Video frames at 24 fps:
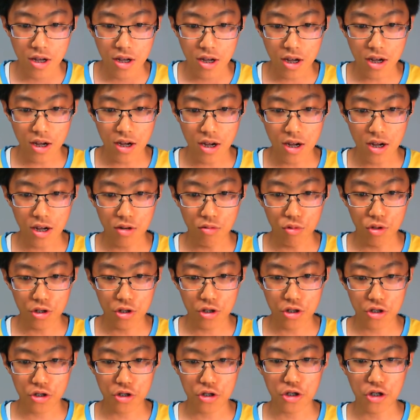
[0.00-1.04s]
And we're
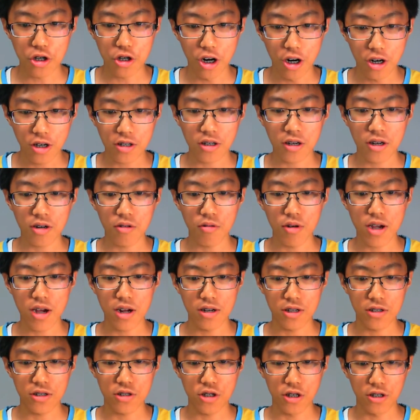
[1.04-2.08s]
just chunking away
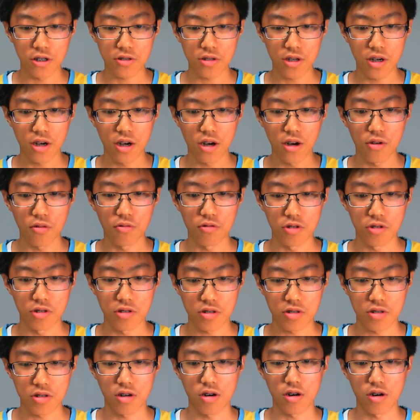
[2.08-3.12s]
at each other's health
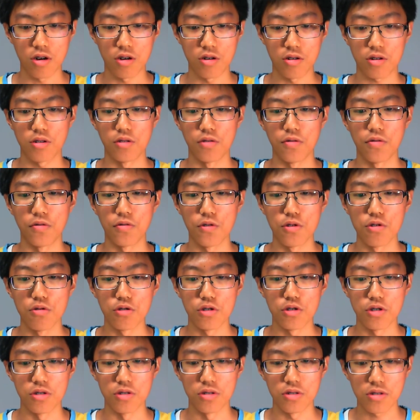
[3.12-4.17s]
with our
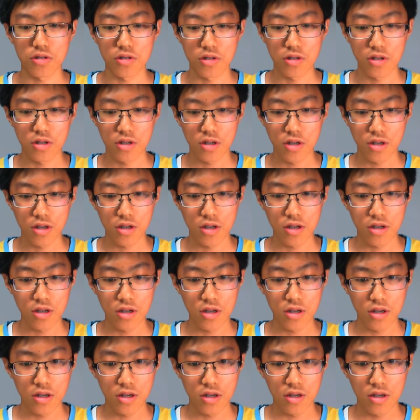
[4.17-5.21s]
confusions.
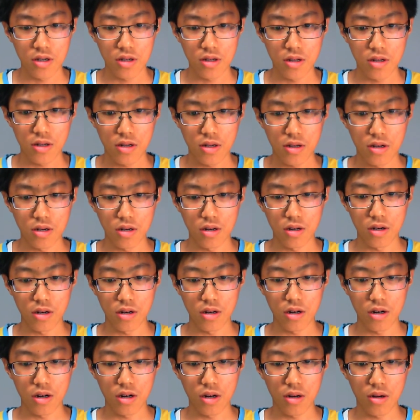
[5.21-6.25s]

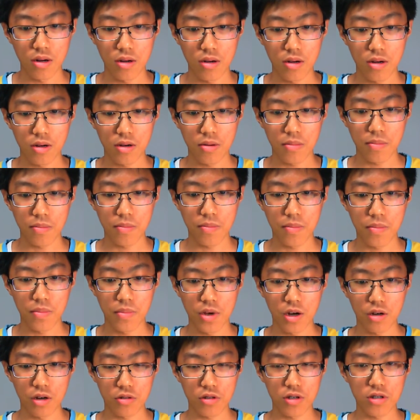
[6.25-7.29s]

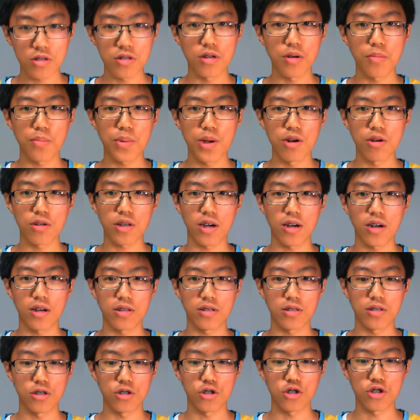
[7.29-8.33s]
Now, it doesn't appear
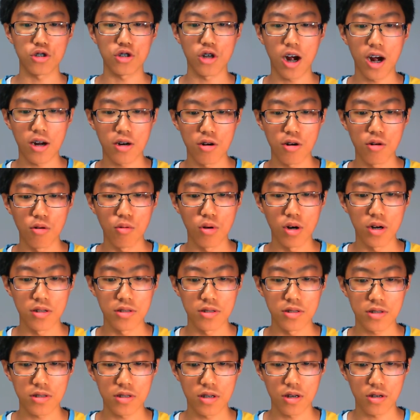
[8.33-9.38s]
that the Shadow
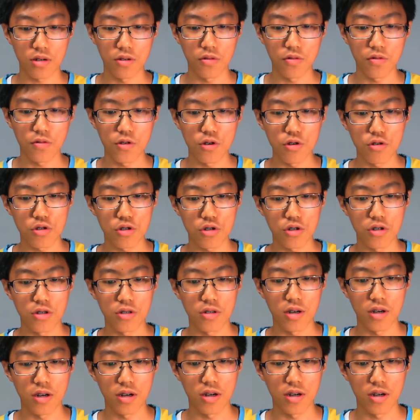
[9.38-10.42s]
one's confusion